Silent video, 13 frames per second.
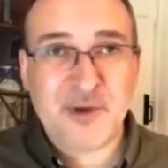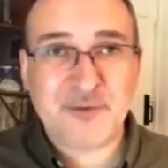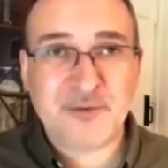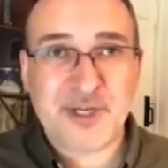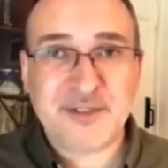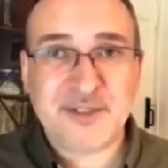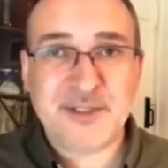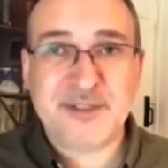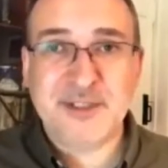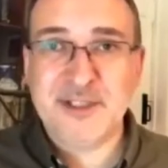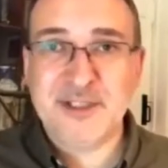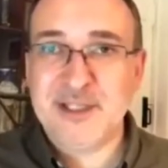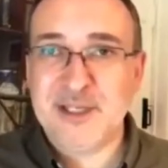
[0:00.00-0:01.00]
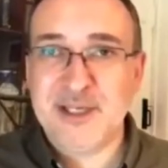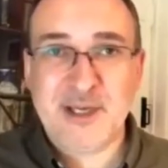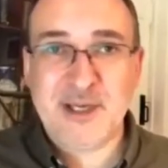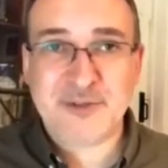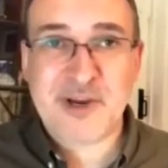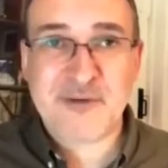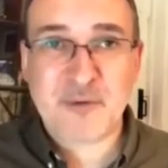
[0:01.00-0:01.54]
hydrated, a
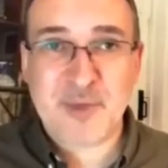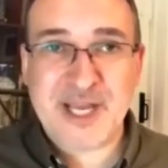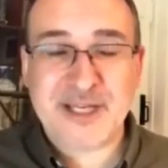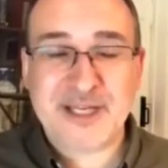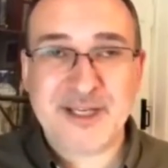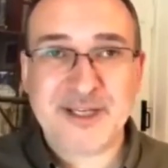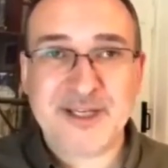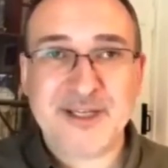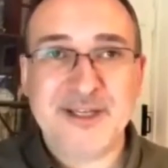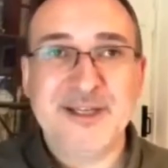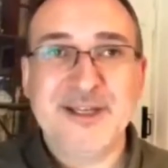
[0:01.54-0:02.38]
travel blanket,